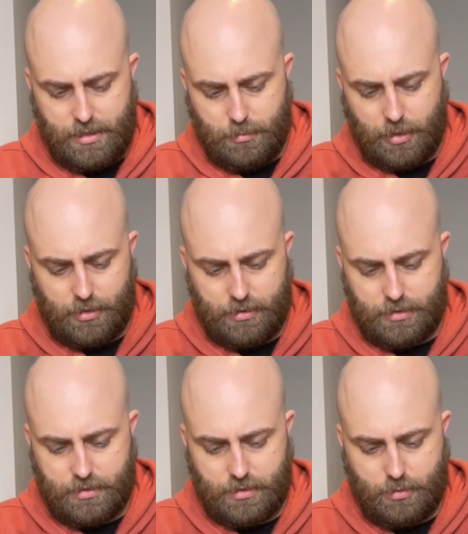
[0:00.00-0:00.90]

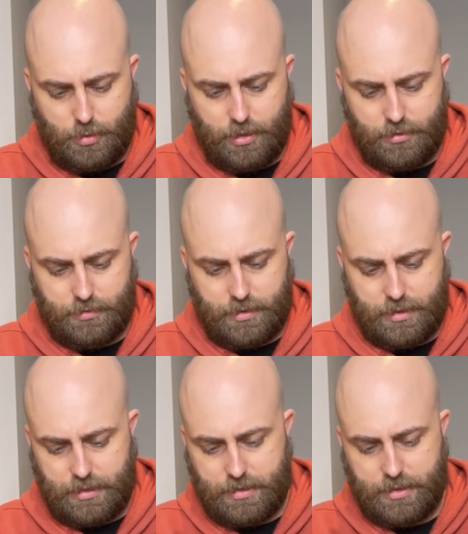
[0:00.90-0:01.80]
because quite often
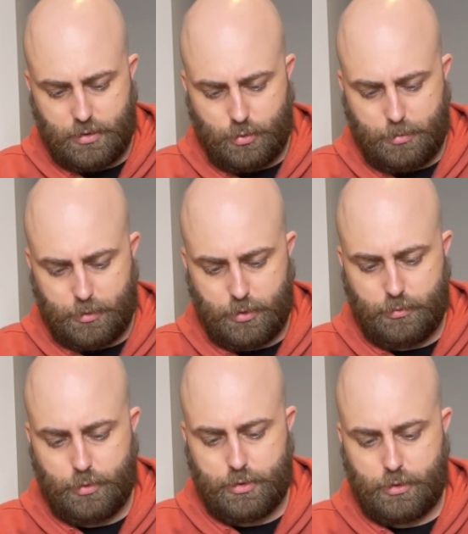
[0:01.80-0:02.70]
it does grip onto the
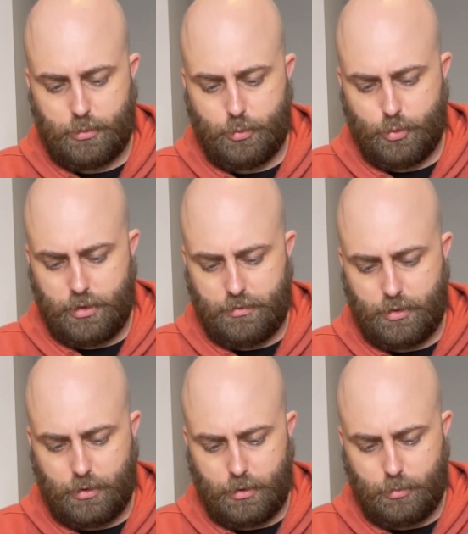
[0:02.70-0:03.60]
roots a little more, and if
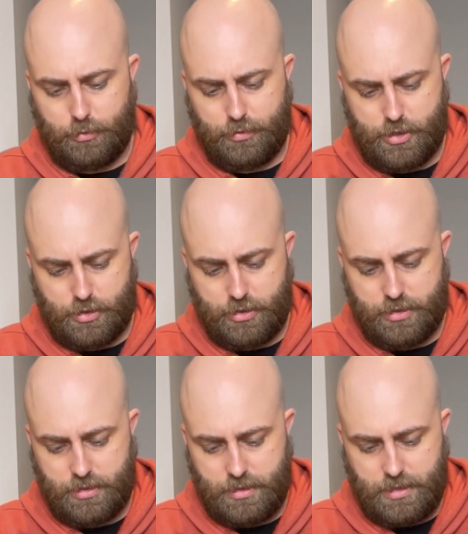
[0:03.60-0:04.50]
you're a little more
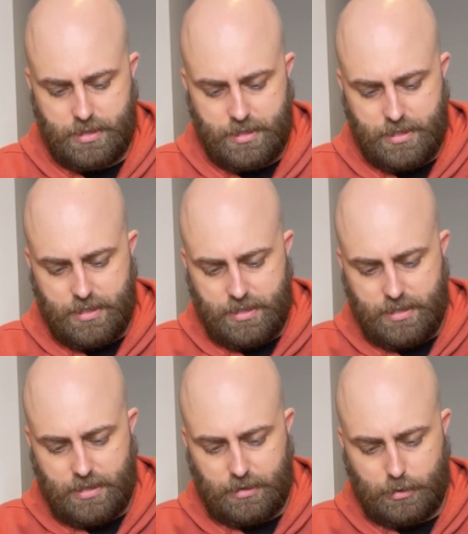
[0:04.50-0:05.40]
vicious,
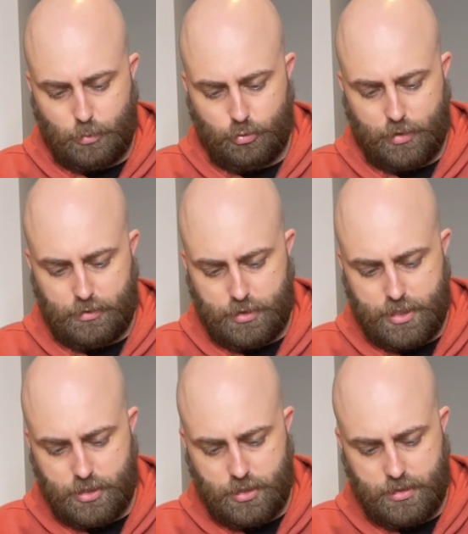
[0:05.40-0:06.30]
a little more
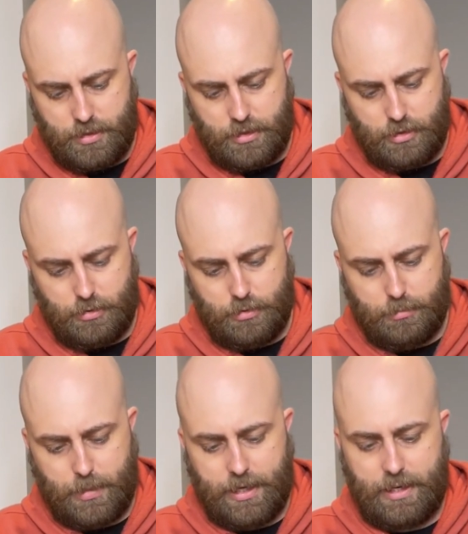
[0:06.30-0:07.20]
rigorous, you
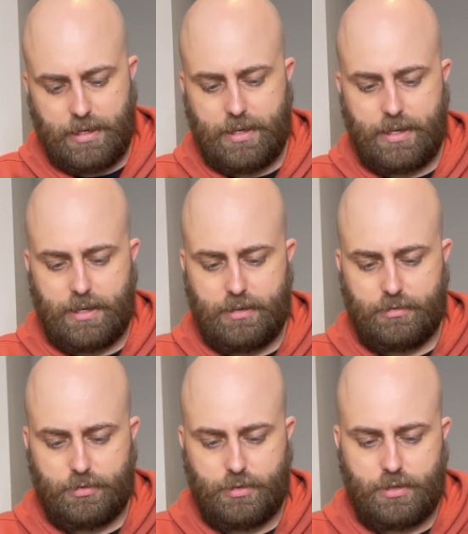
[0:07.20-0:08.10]
may
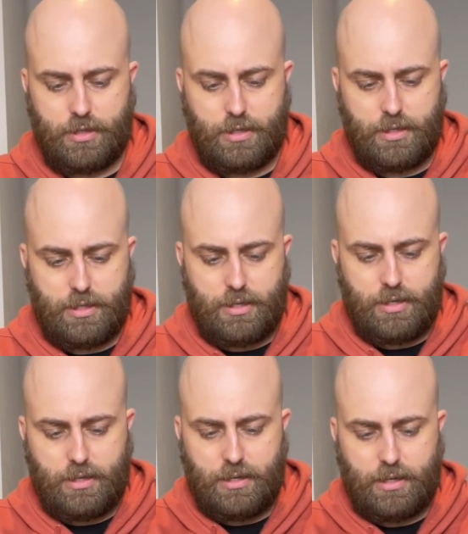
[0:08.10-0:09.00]
have
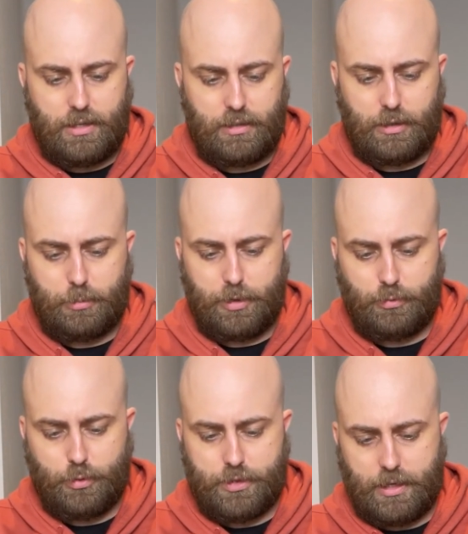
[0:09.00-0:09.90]
a little bit
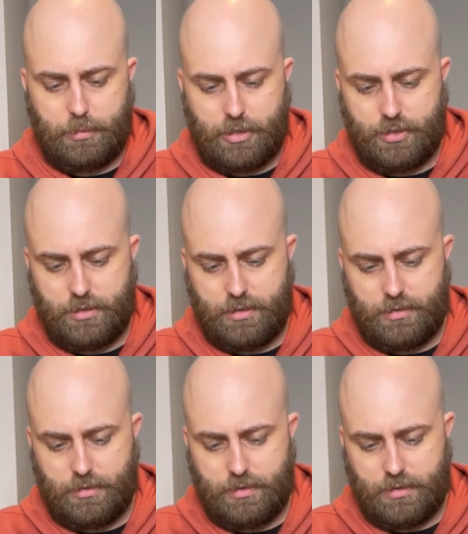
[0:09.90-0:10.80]
of root damage
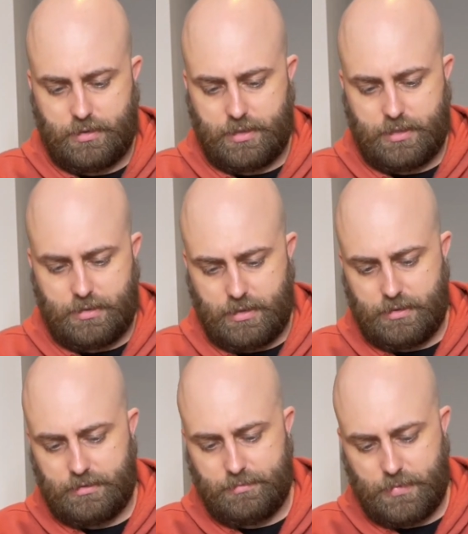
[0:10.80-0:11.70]
that
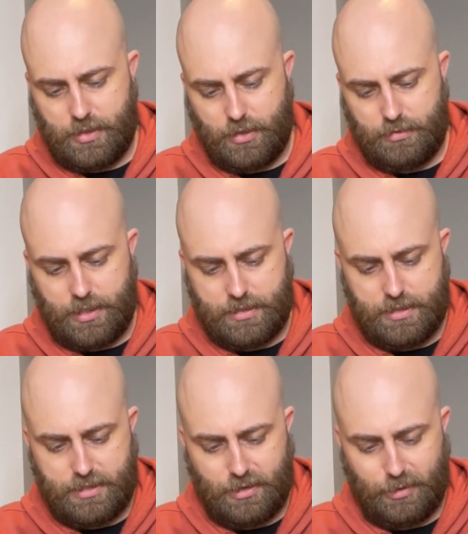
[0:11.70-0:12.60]
you don't
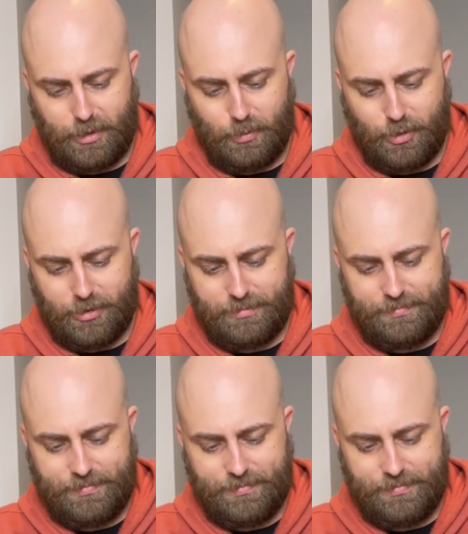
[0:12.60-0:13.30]
necessarily want.